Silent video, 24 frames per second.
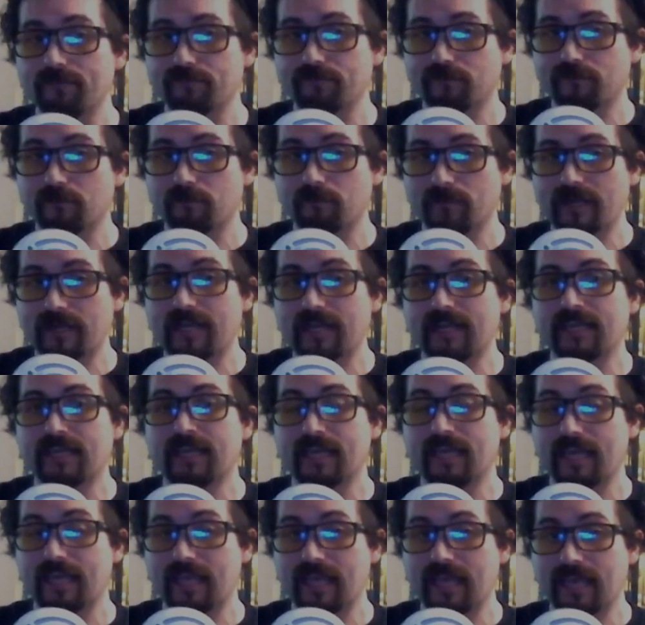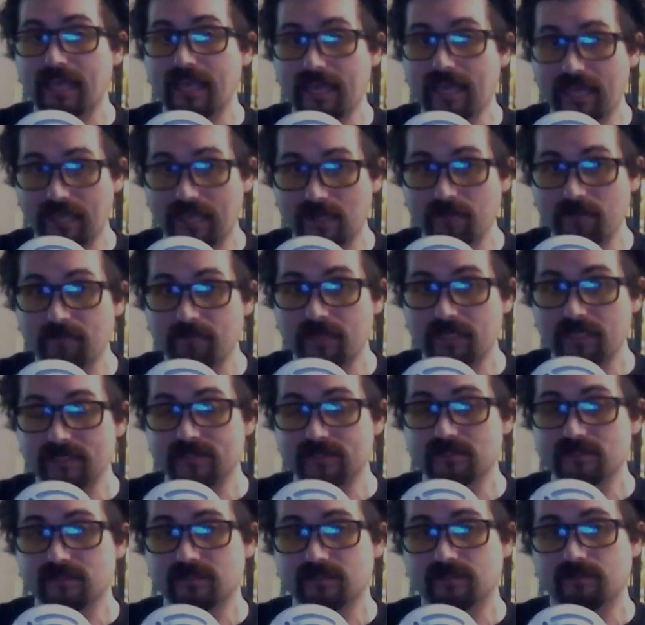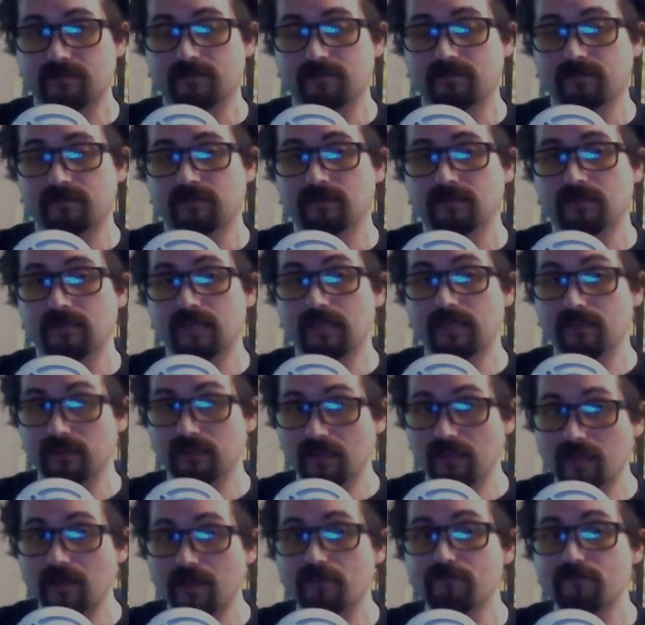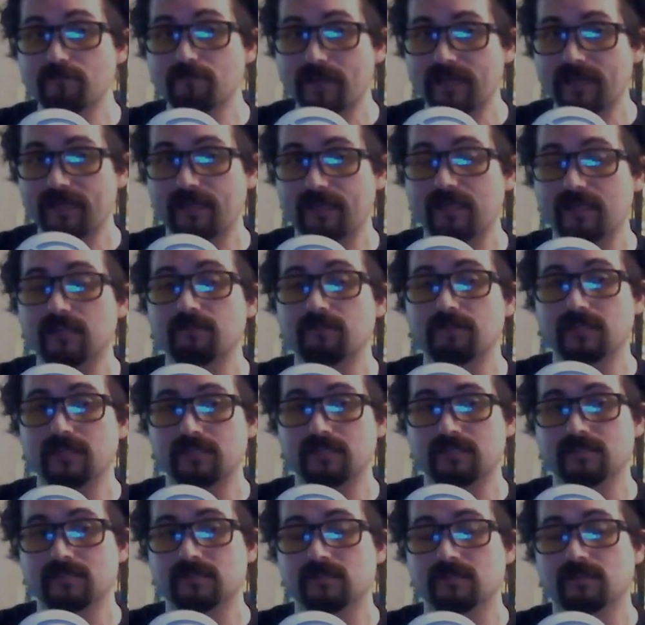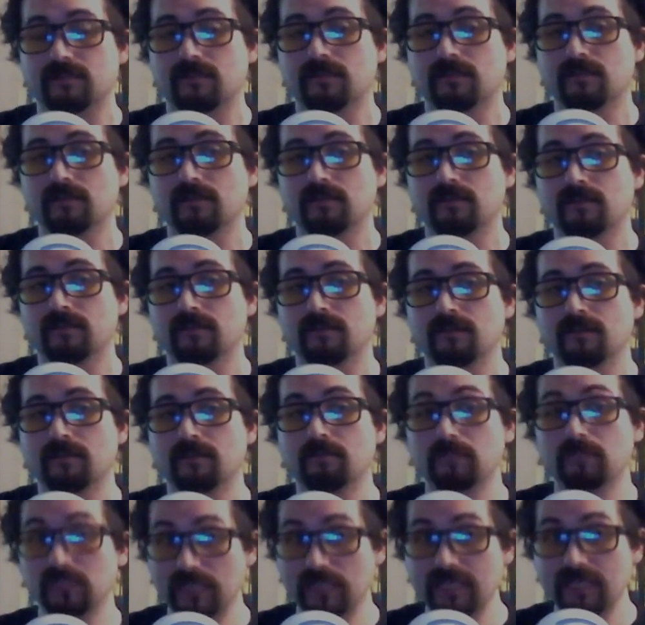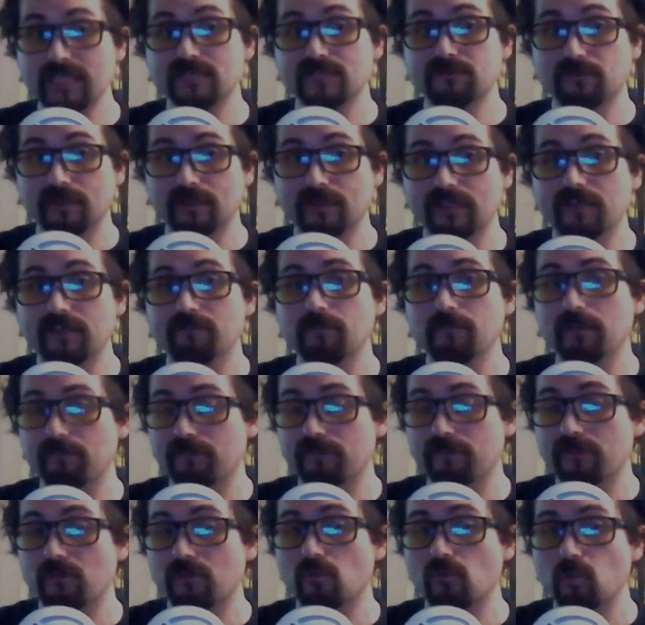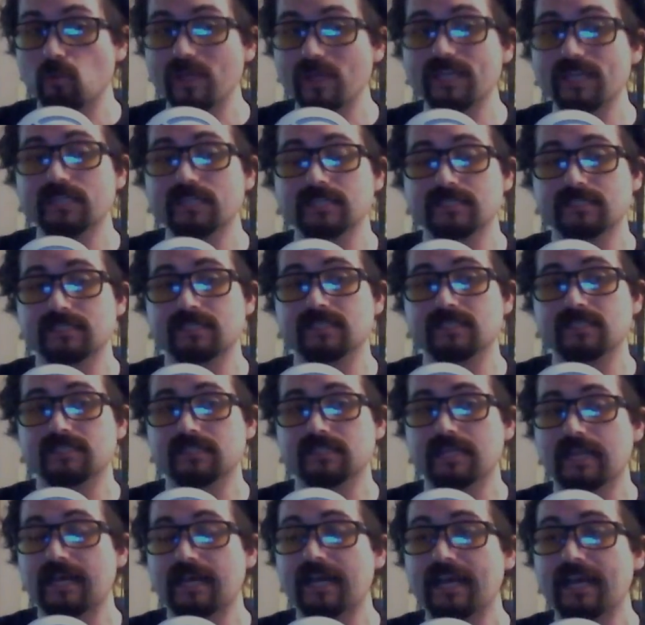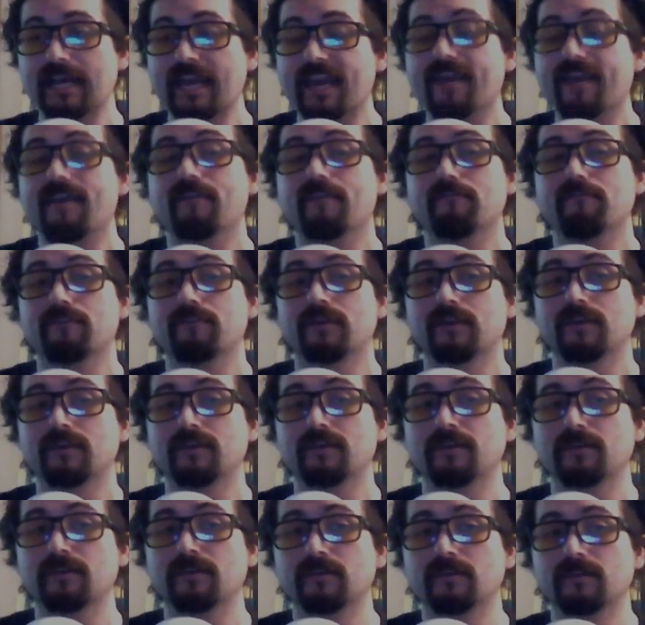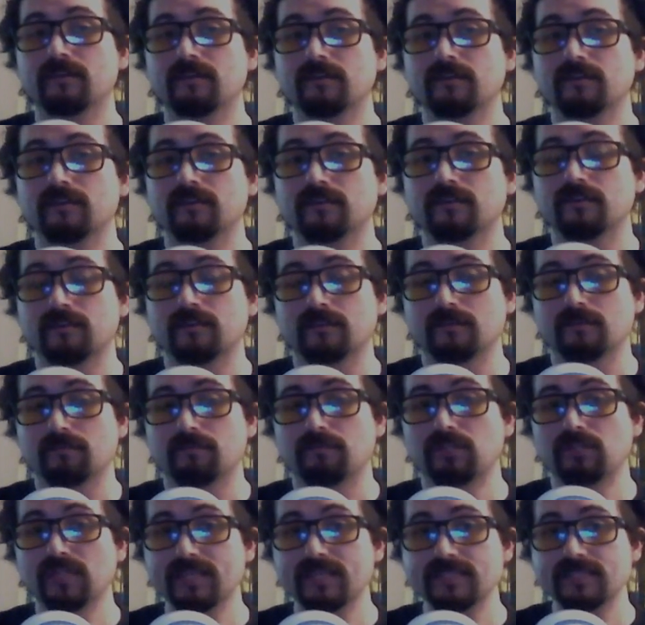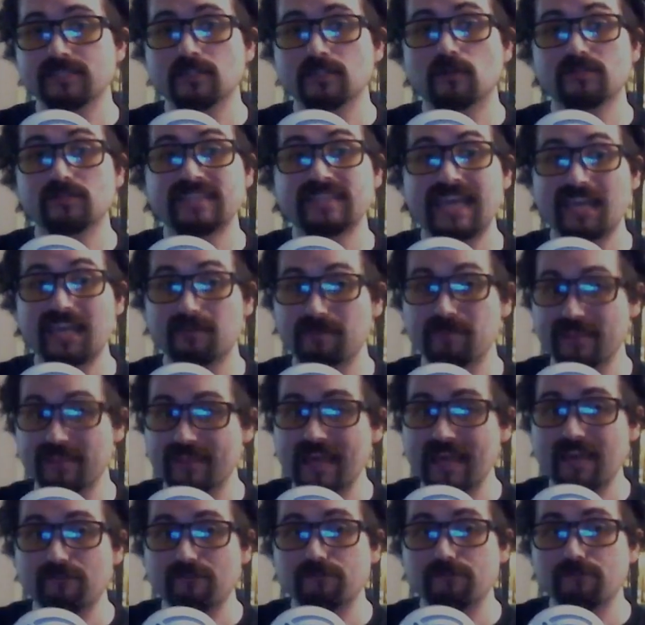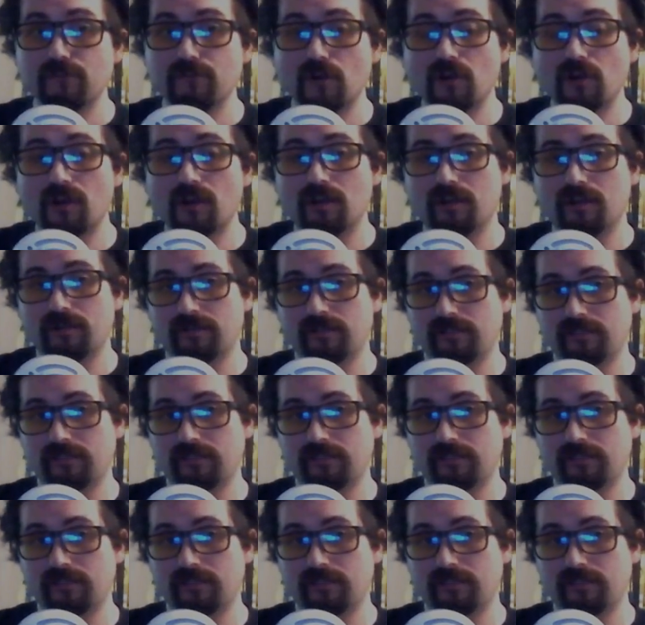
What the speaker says: for my enemies and love my enemies. Please forgive me for the weaknesses that I have. Please don't take me that far.